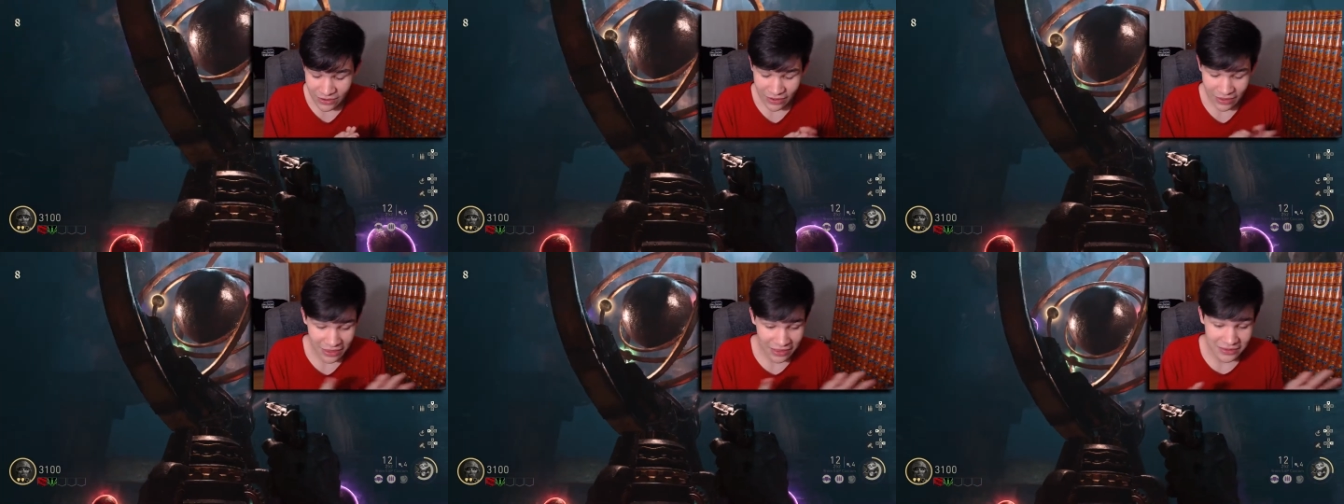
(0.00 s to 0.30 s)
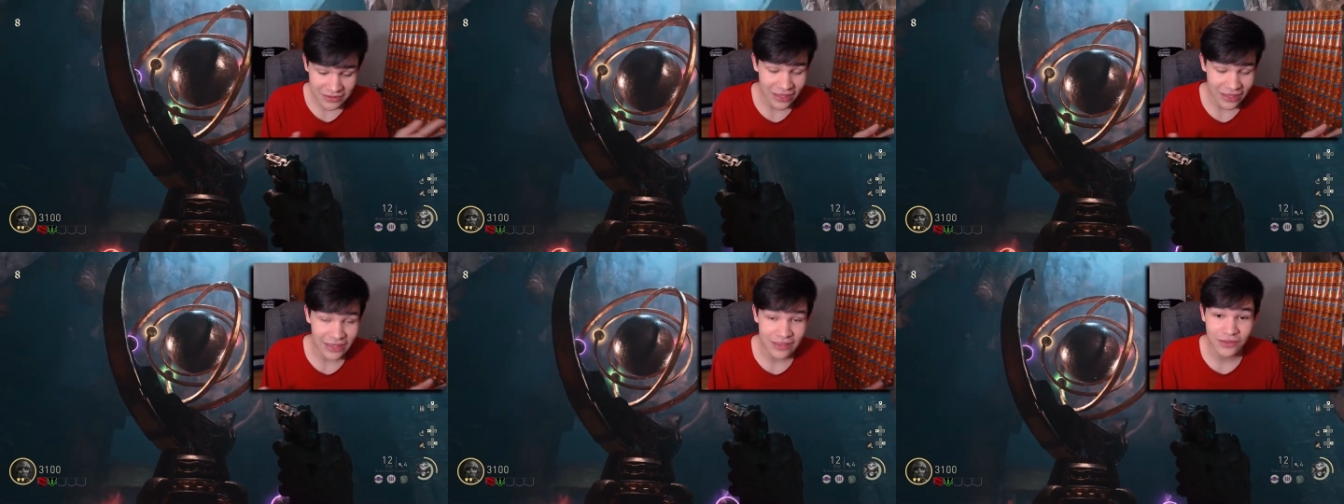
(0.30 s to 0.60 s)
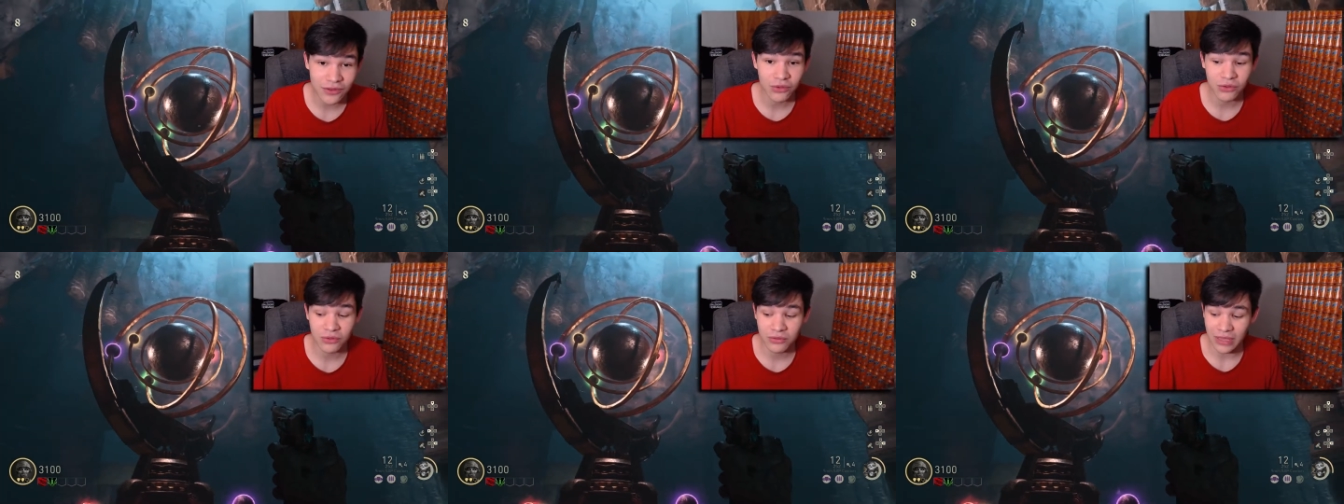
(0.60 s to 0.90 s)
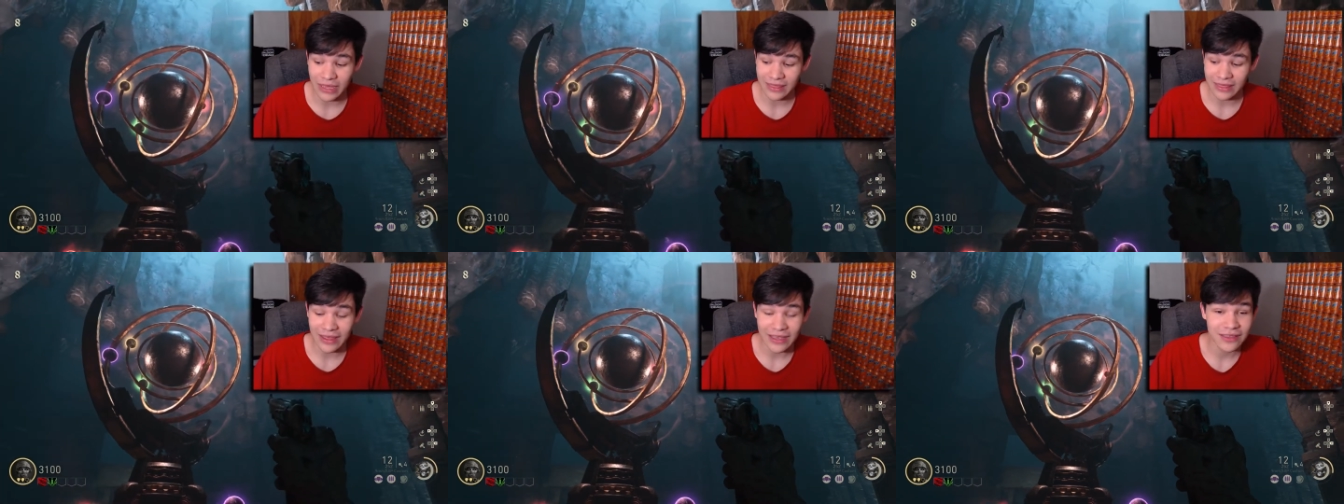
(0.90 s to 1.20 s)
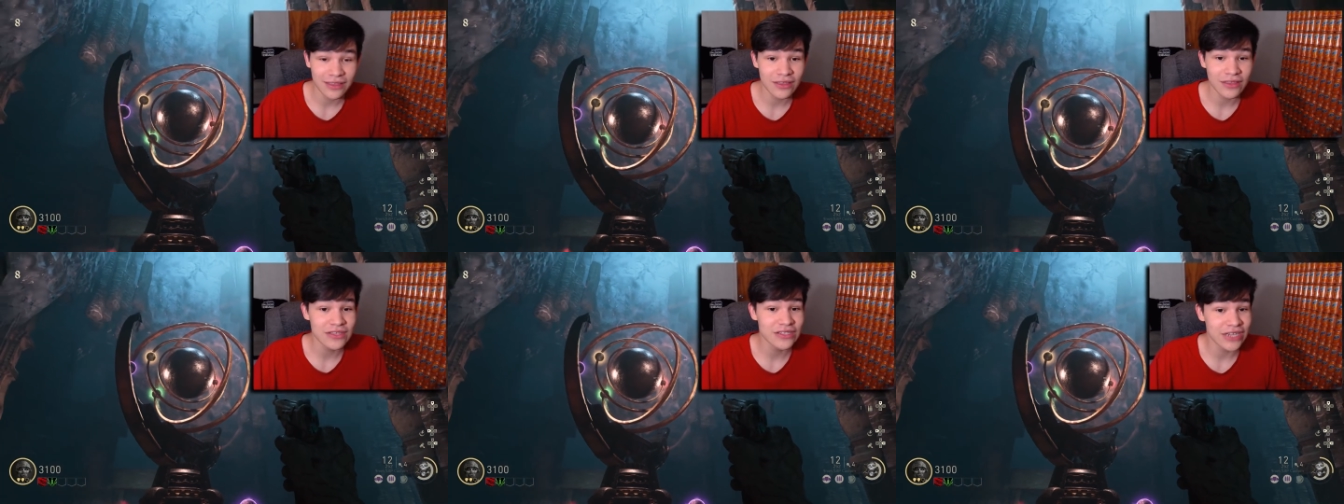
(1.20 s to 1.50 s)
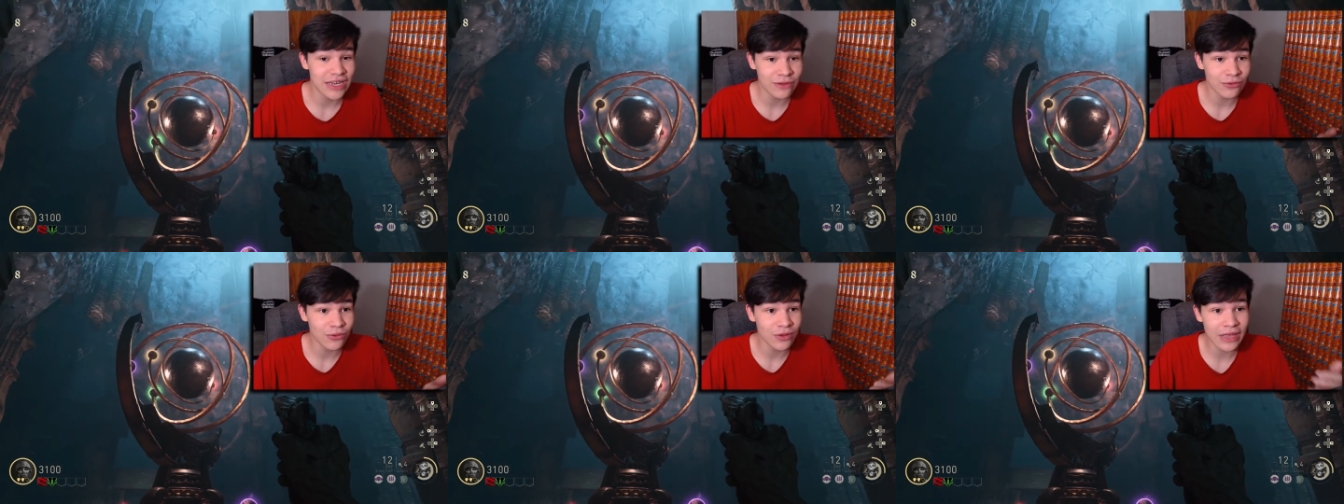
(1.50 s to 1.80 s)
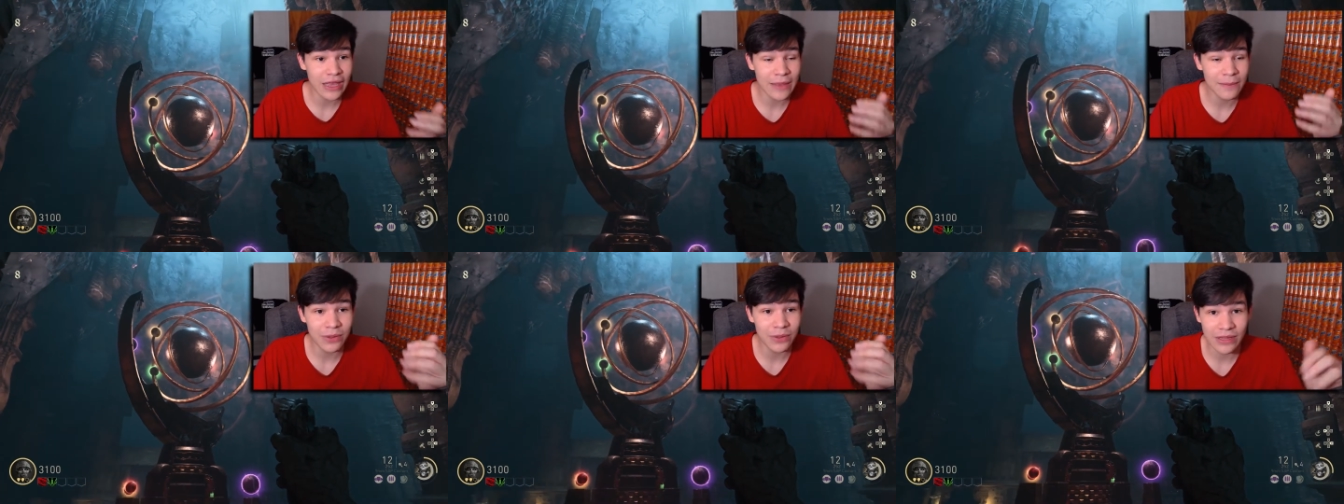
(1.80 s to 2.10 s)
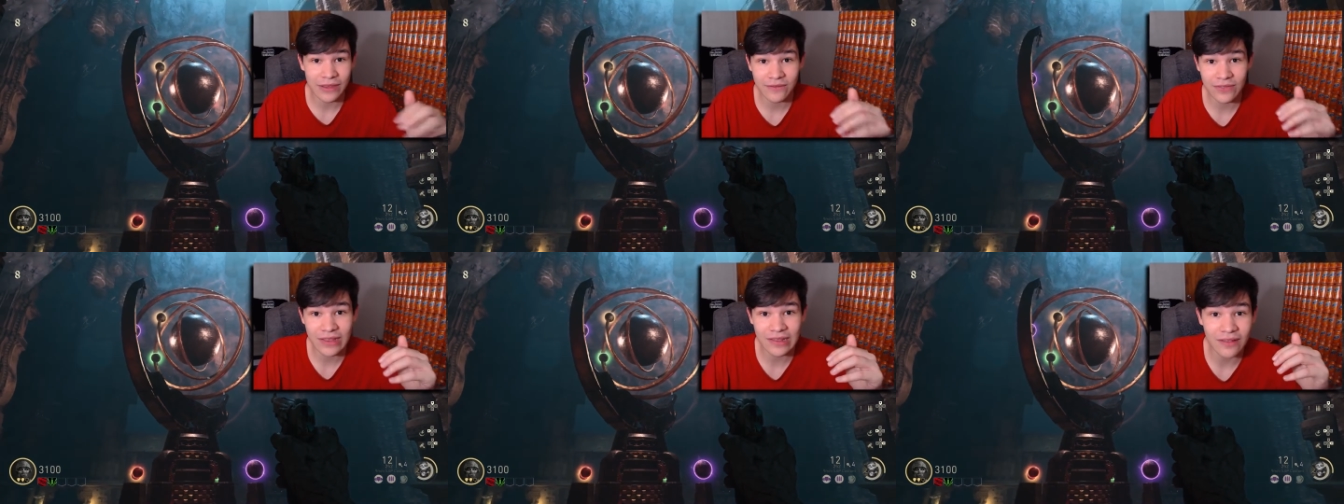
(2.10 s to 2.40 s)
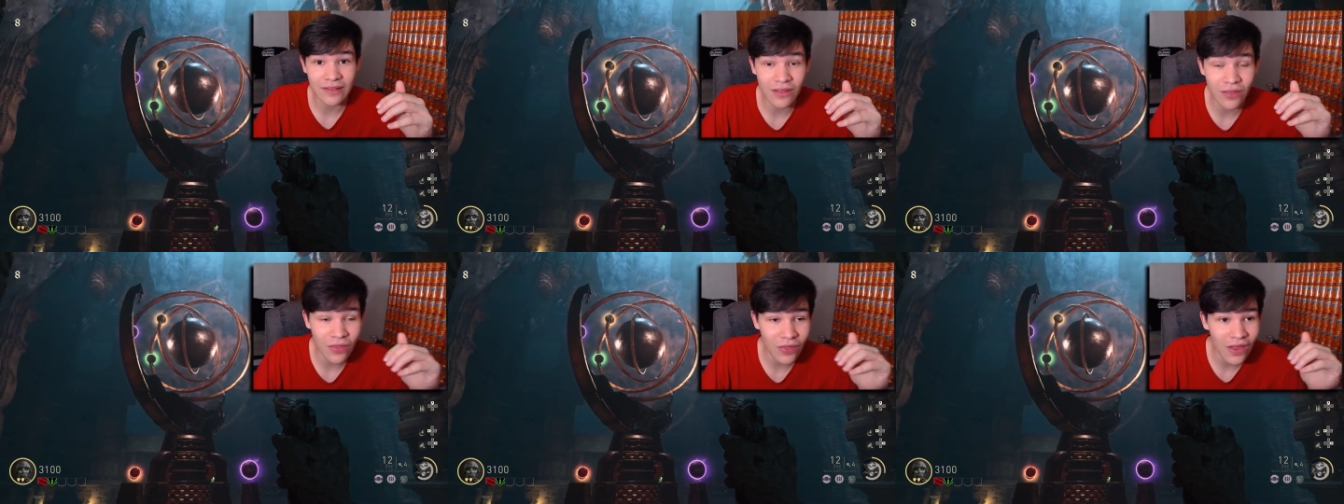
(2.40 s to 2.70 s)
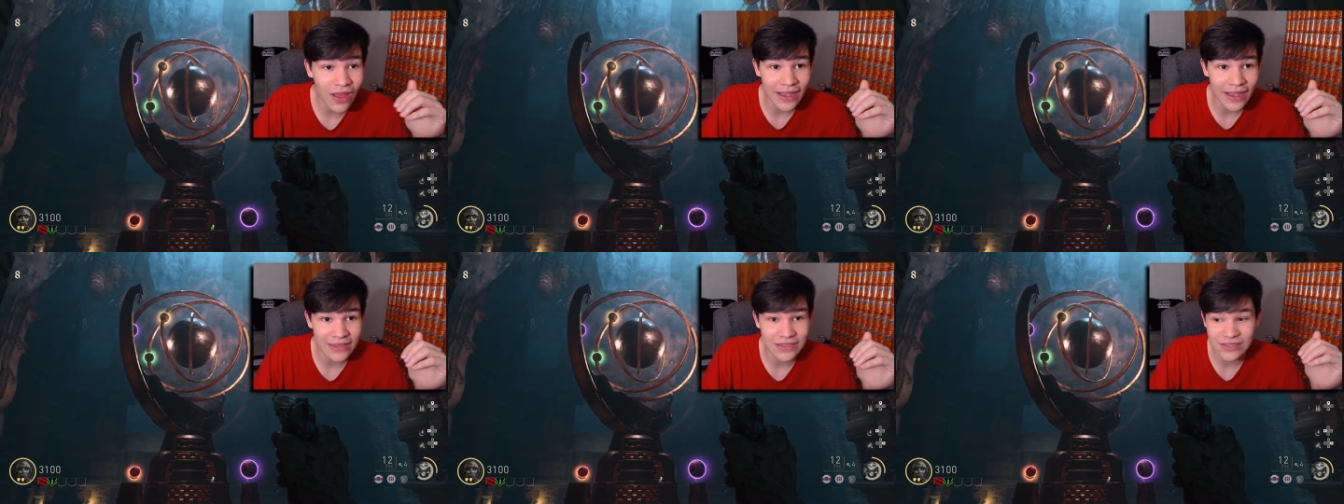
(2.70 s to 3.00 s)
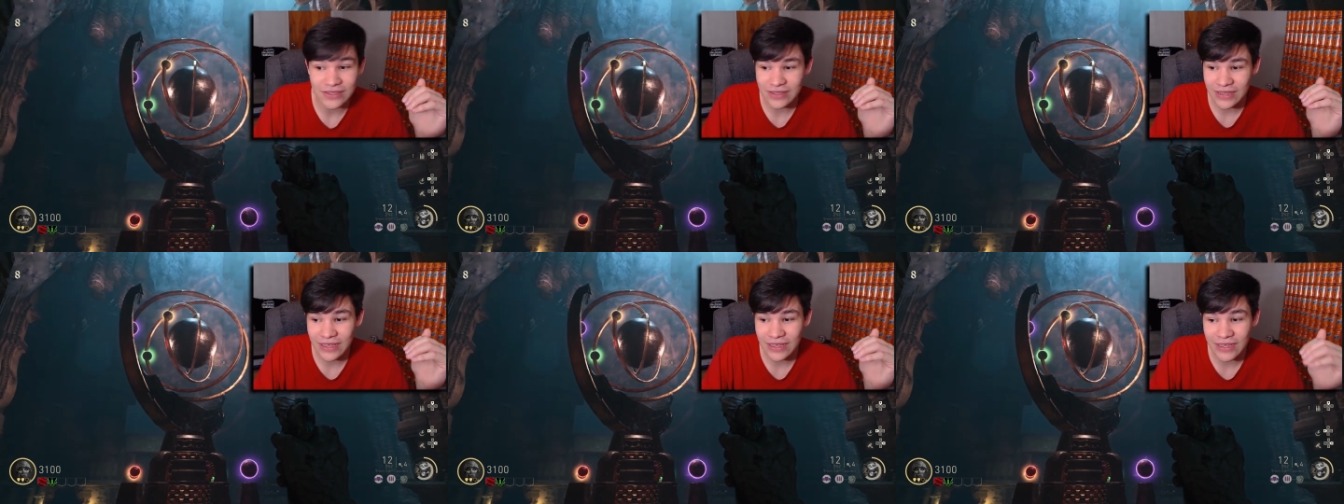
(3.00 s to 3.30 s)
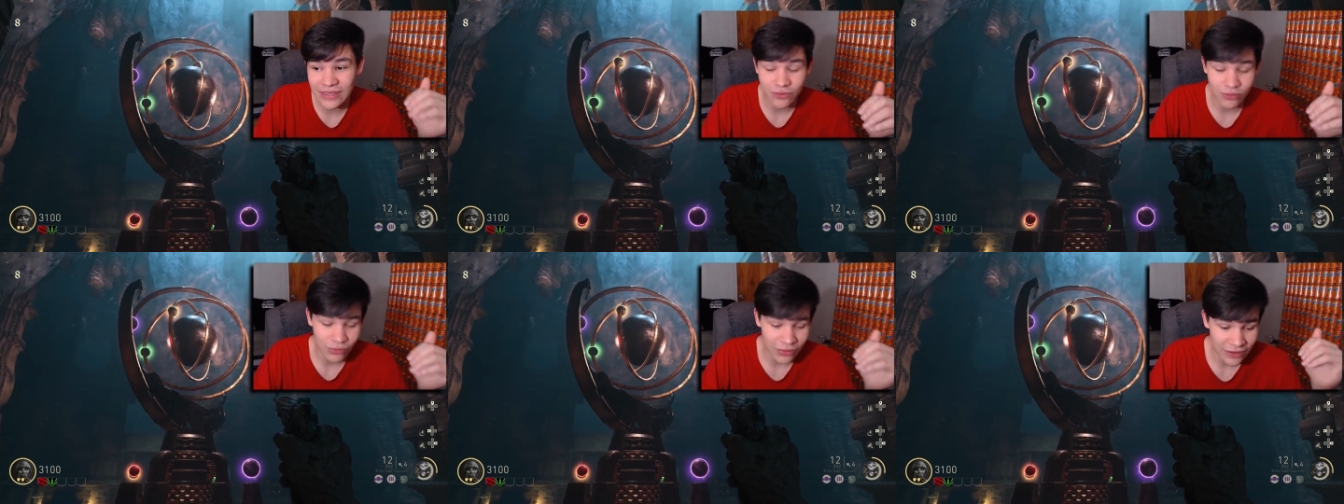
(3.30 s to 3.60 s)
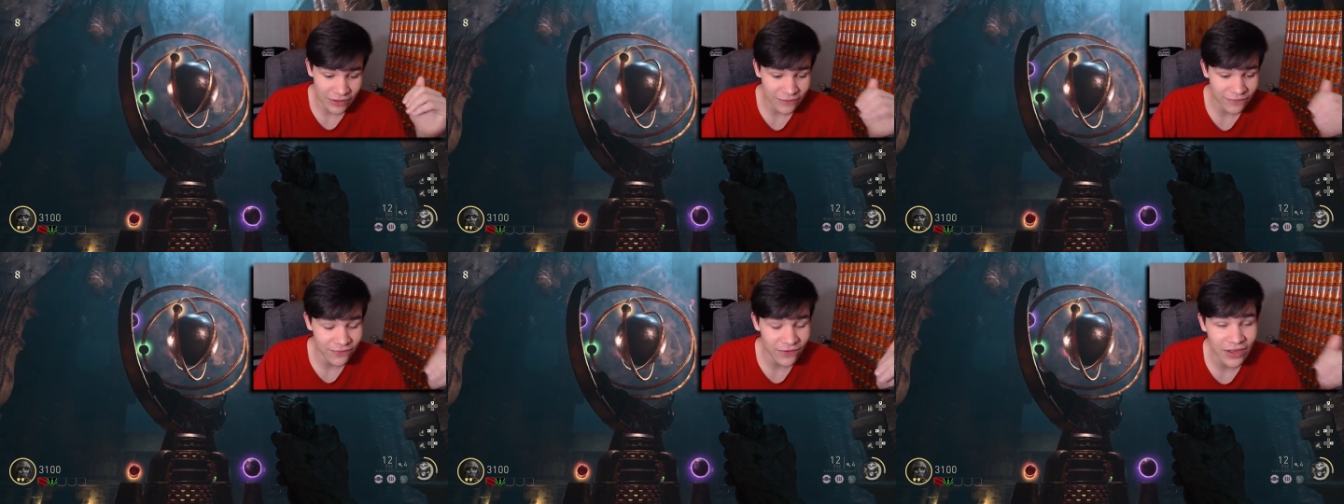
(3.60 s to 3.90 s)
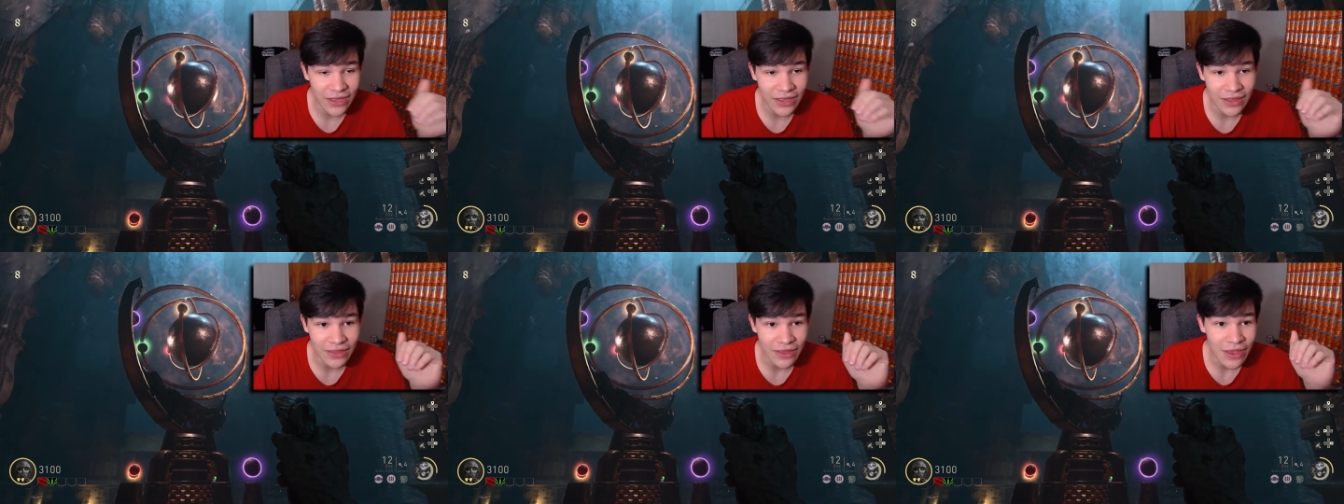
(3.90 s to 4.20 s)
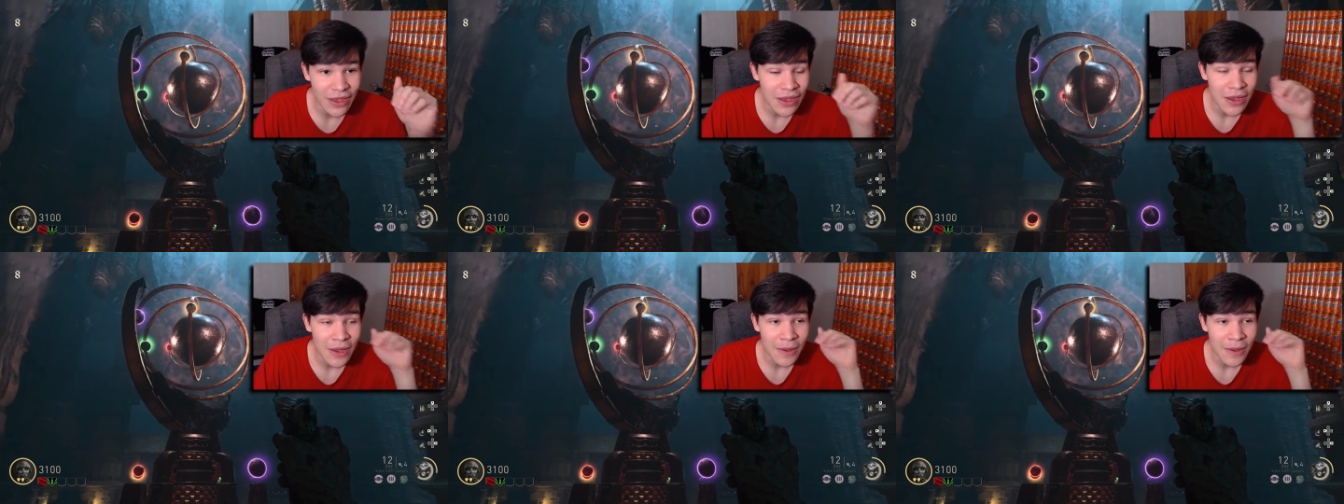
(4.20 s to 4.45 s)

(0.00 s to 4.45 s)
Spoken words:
I like the general gameplay of this a lot. I just think it's really fun.